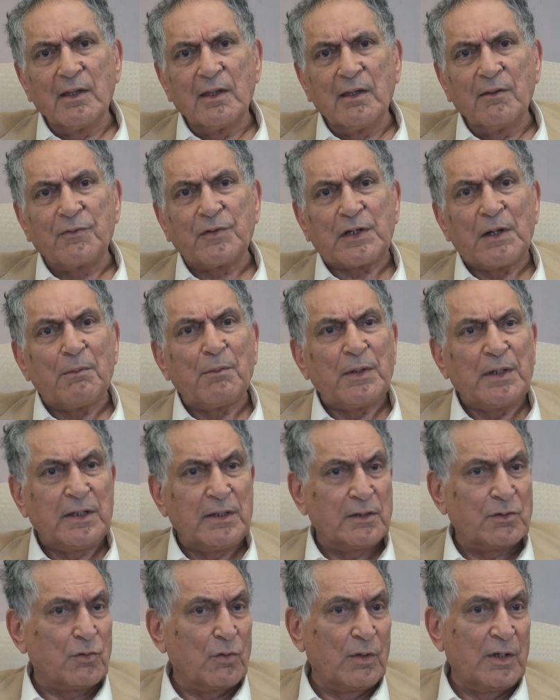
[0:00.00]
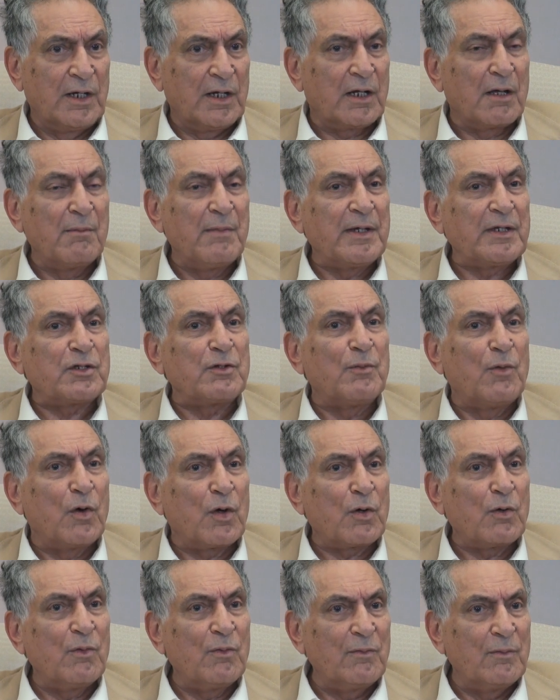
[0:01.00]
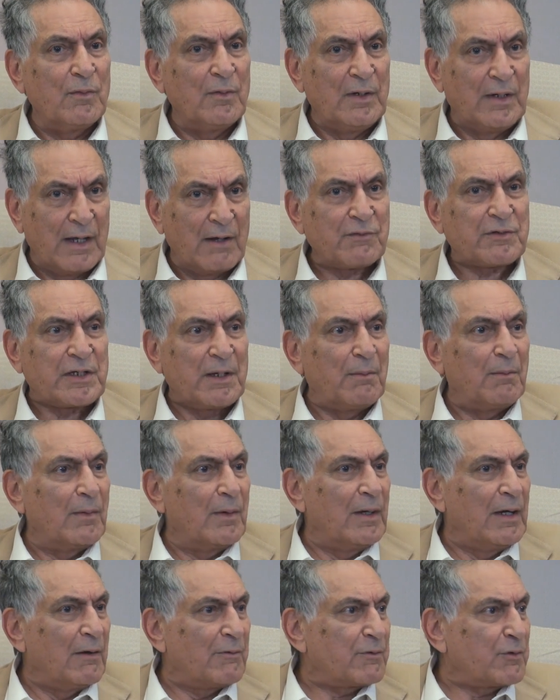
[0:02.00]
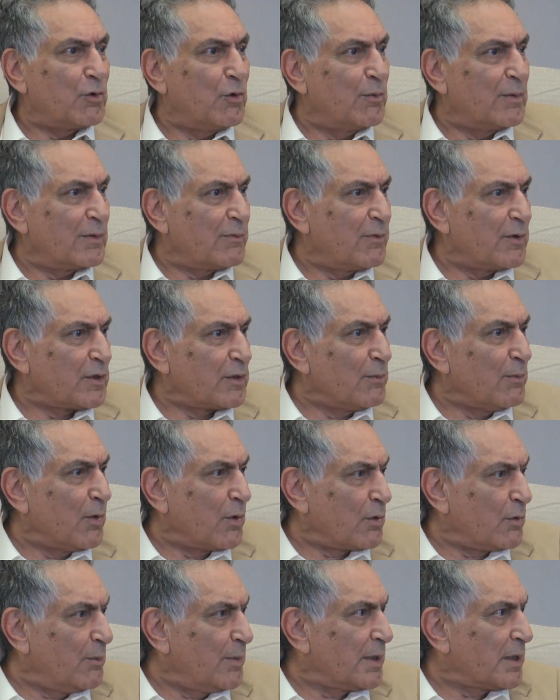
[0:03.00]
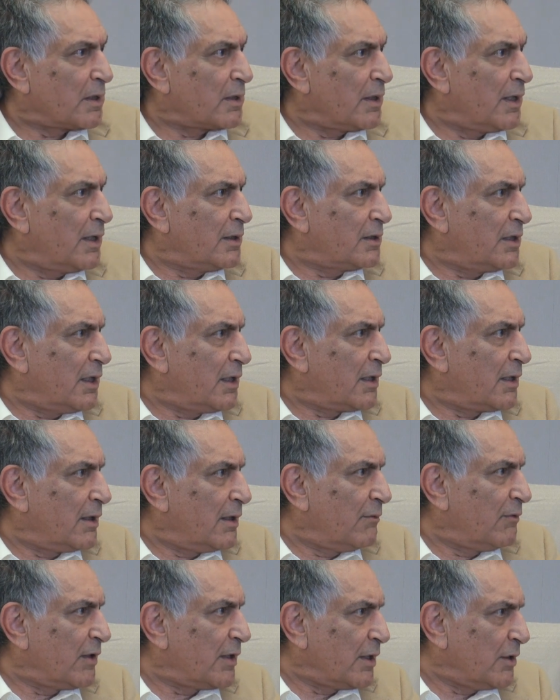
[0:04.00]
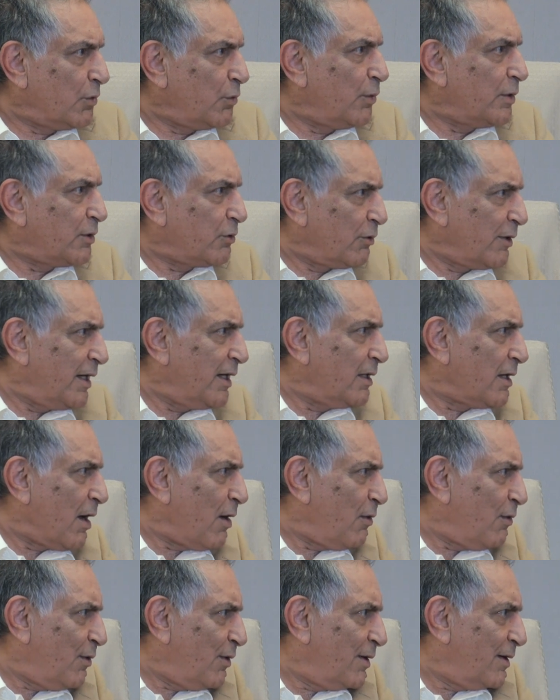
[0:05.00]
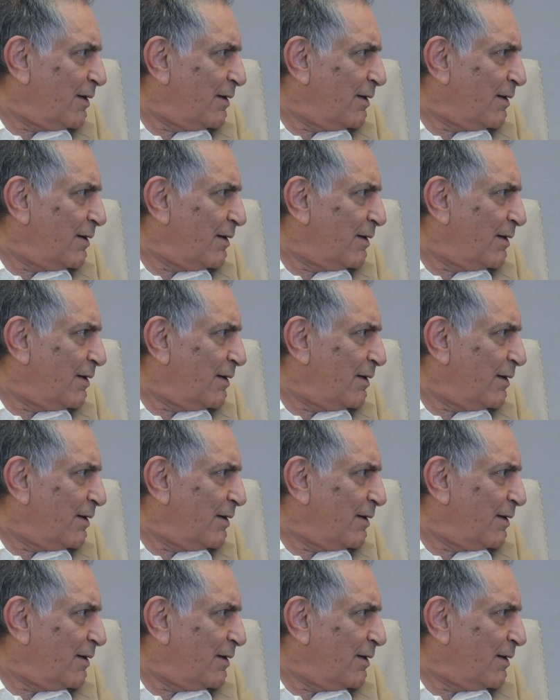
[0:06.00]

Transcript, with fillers: If somebody is only coming tomorrow, we'll have some left over for tomorrow, but I think uh, we can do it today now